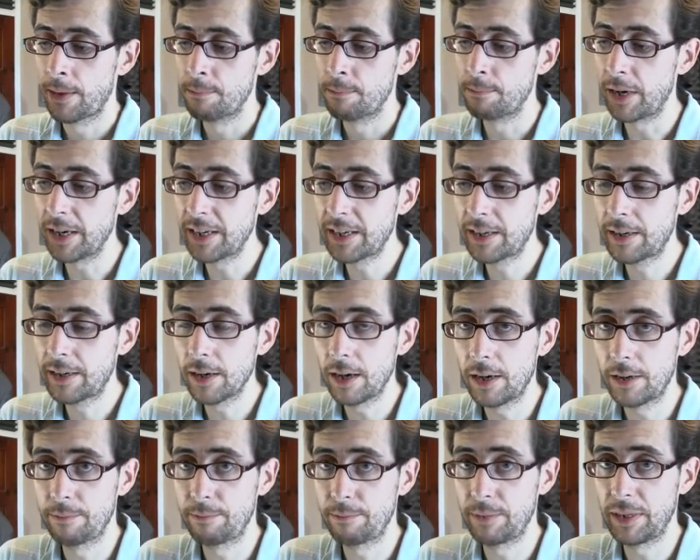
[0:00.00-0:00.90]
My
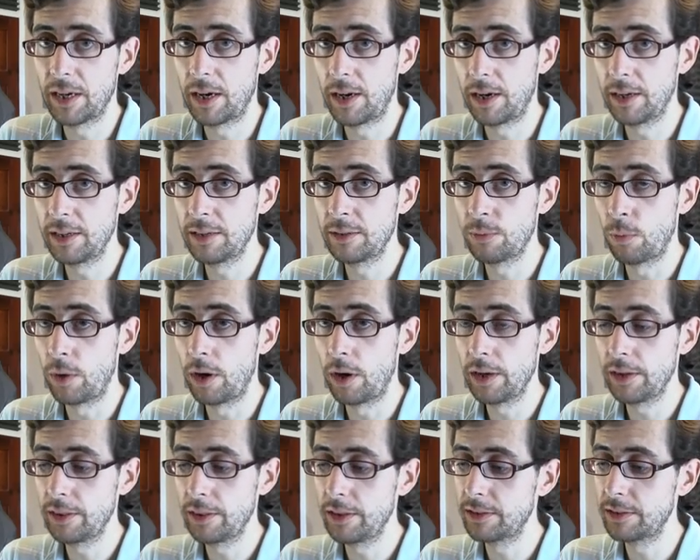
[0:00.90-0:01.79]
gut behind
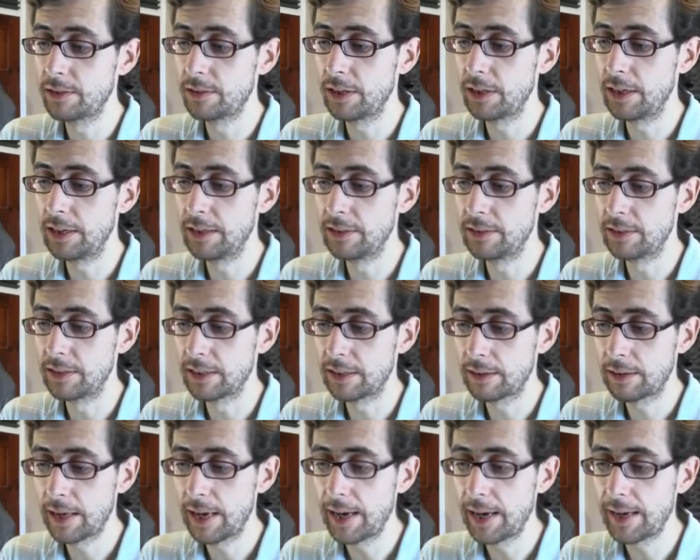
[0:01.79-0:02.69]
why this is
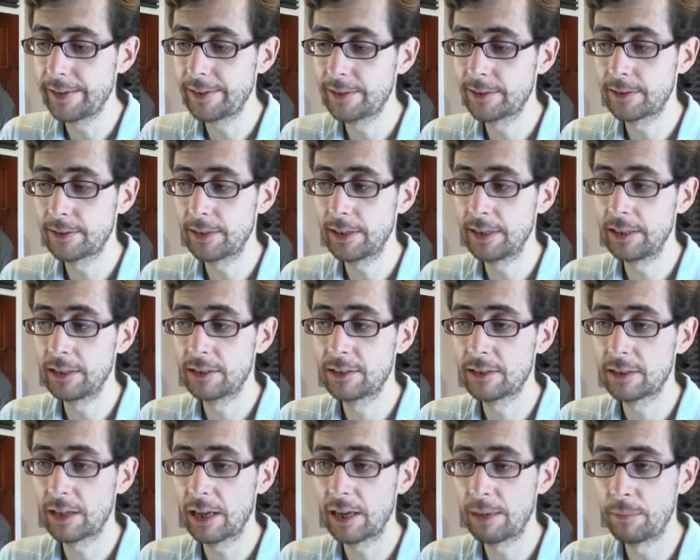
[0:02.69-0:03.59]
the case
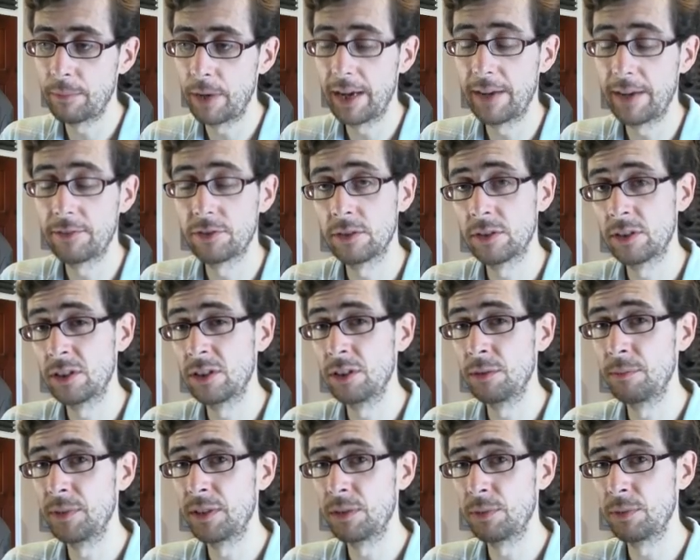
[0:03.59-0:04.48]
is might have something
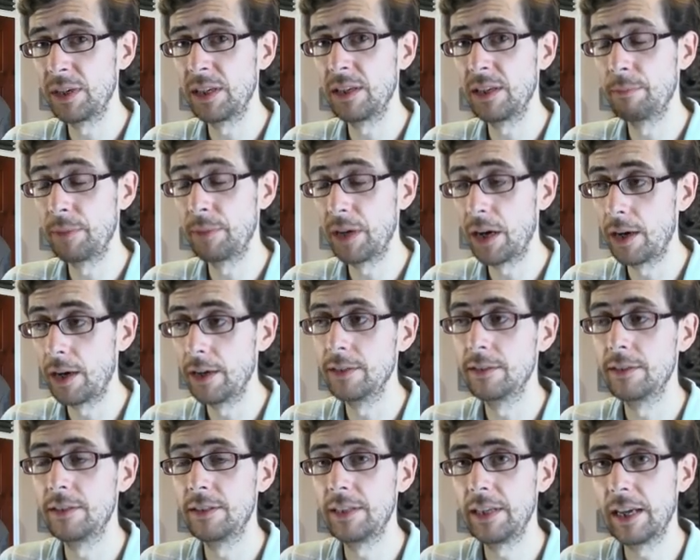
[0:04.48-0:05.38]
to do between
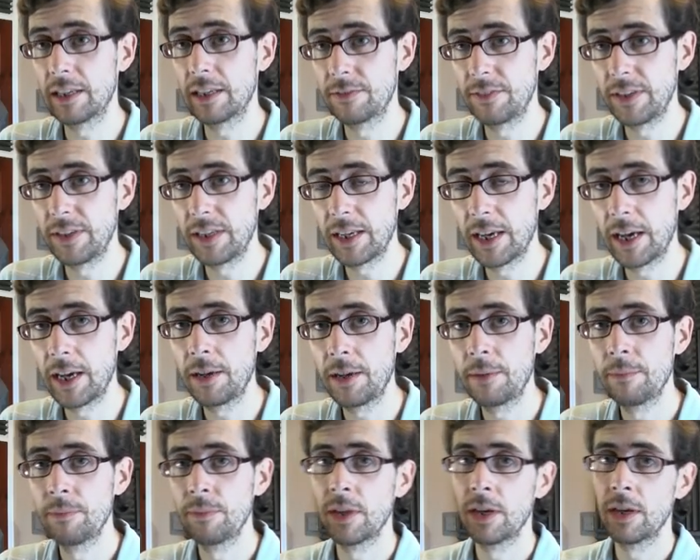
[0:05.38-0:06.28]
behind
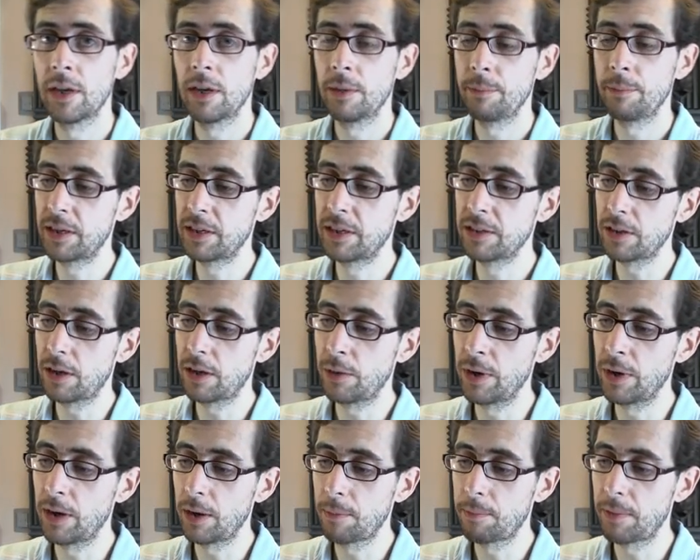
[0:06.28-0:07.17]
DXVK, because
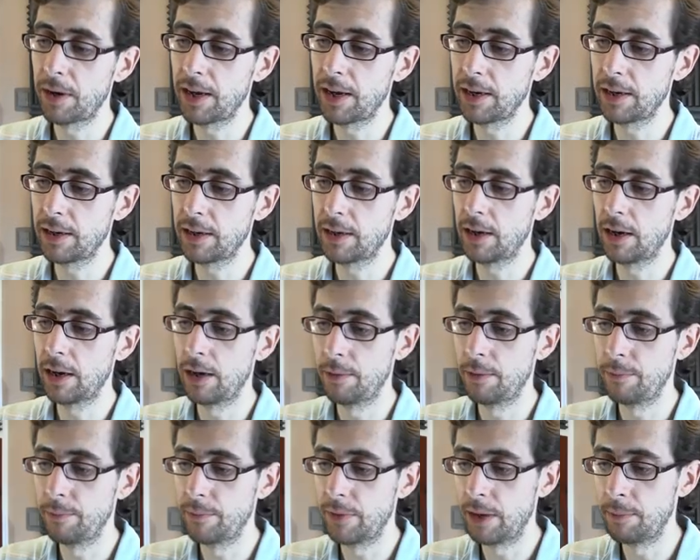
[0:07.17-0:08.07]
when I play
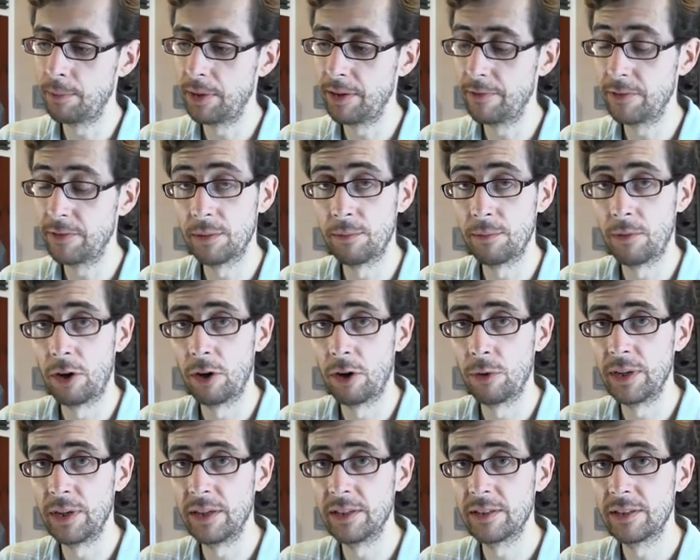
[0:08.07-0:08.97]
um, Oblivion and
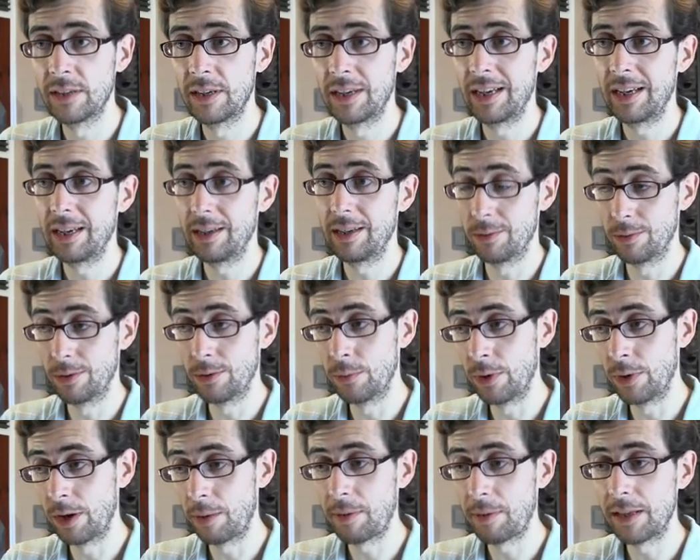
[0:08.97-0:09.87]
Morrowind,
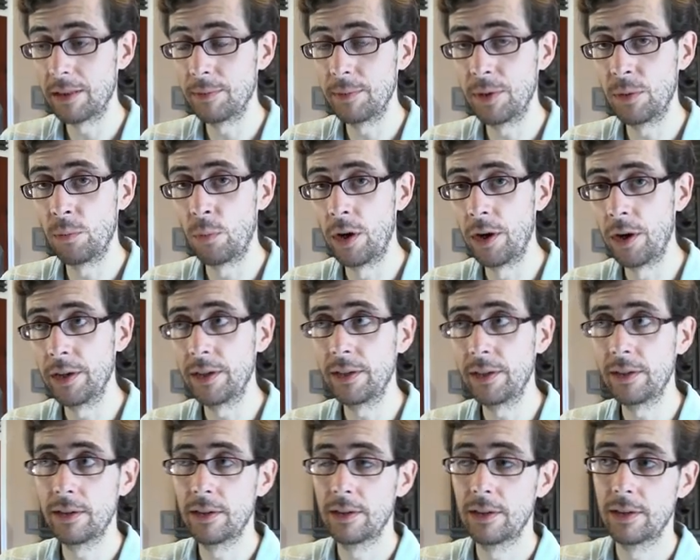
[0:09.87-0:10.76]
when I play them in
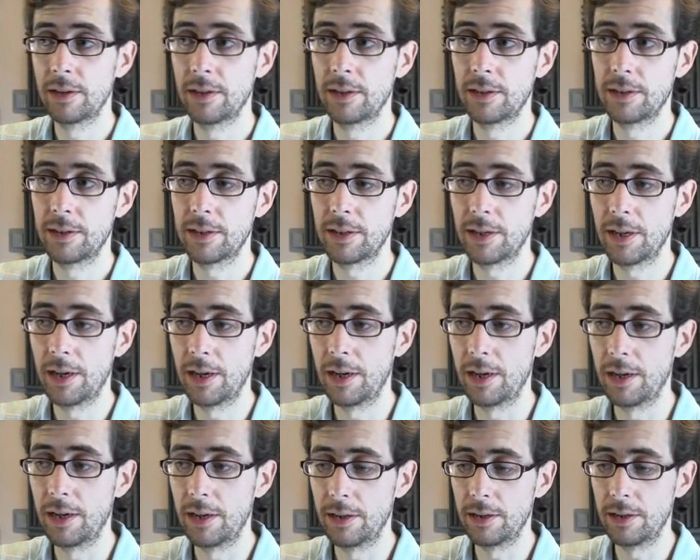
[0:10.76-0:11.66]
Wine
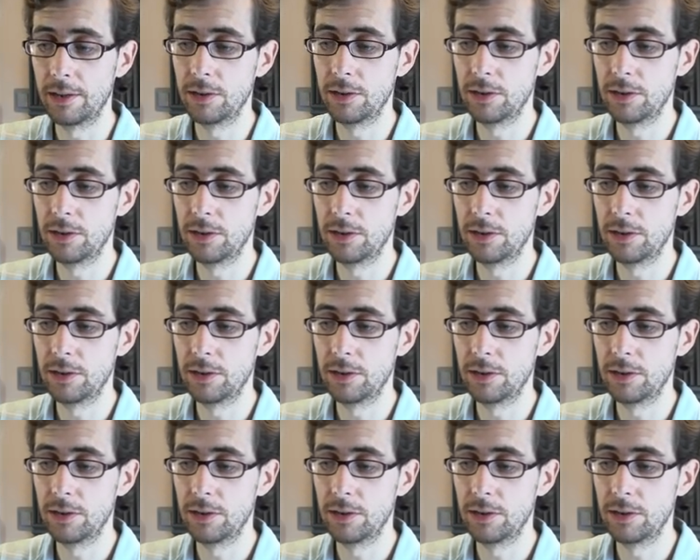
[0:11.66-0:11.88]
uh,